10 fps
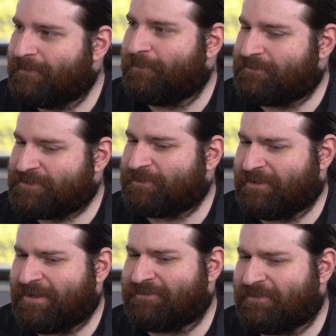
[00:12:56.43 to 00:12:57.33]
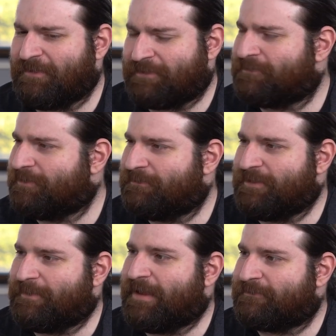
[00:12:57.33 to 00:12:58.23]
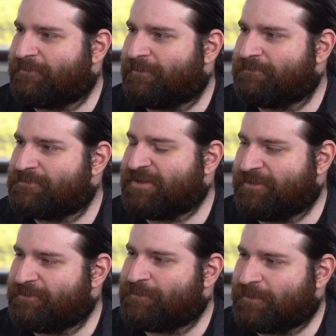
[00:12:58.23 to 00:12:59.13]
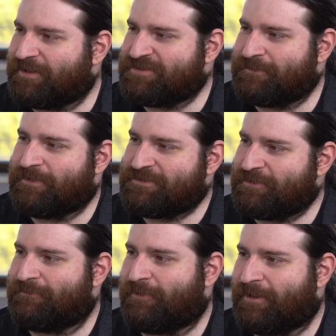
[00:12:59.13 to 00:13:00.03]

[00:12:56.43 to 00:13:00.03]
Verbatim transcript: We've certainly gotten a lot of good feedback from study group participants so far